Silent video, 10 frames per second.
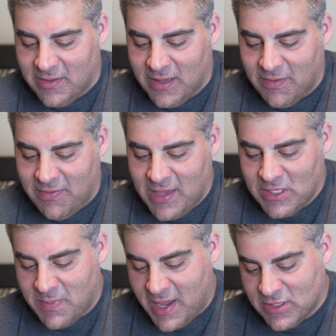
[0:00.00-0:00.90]

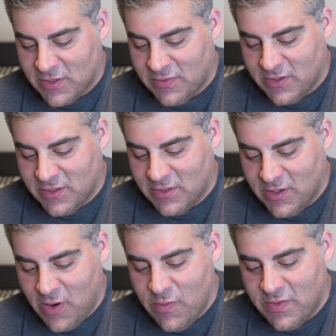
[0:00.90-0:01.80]
face mask for
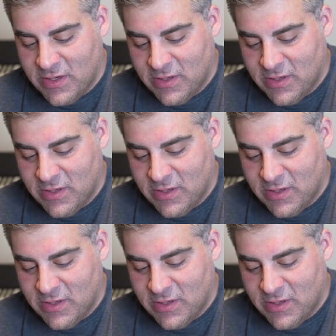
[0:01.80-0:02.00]
COVID.